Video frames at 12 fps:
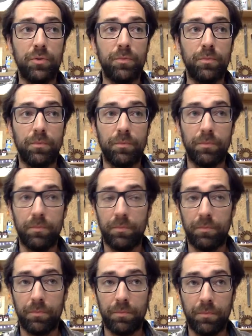
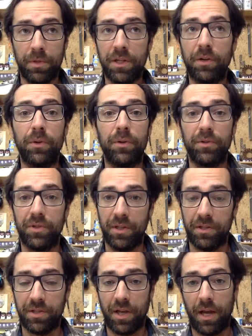materials
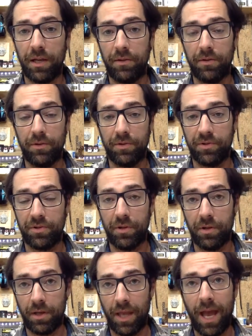inside. There's
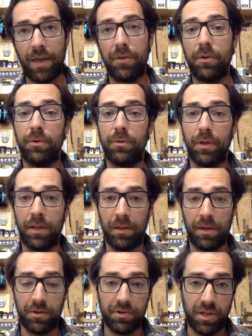the cathode and
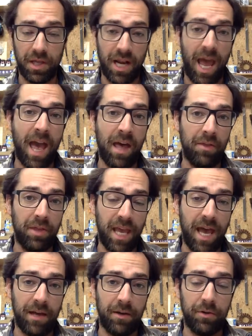there's then the
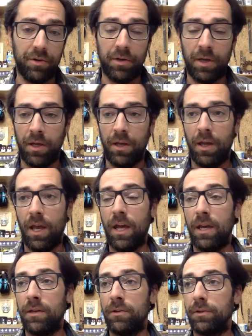anode,
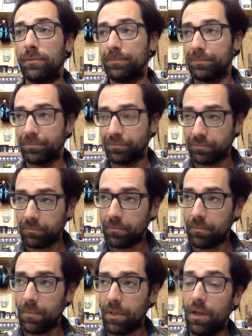and
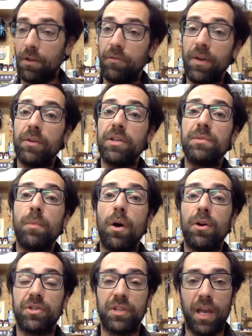at a very
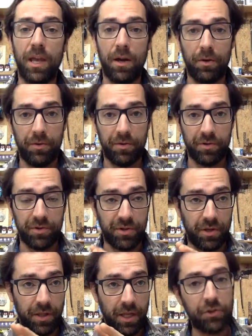small scale, there's
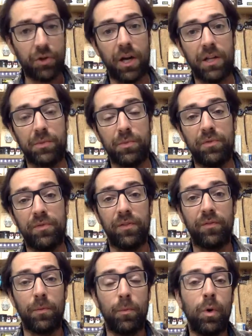electrons moving
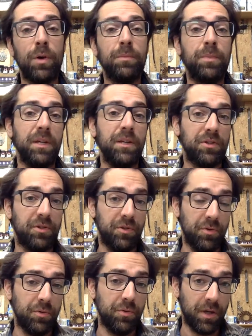from one piece
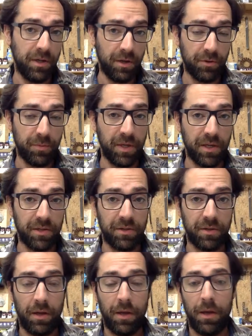to another
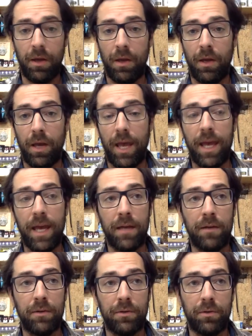piece,
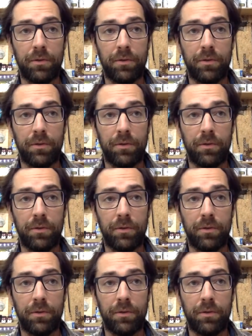and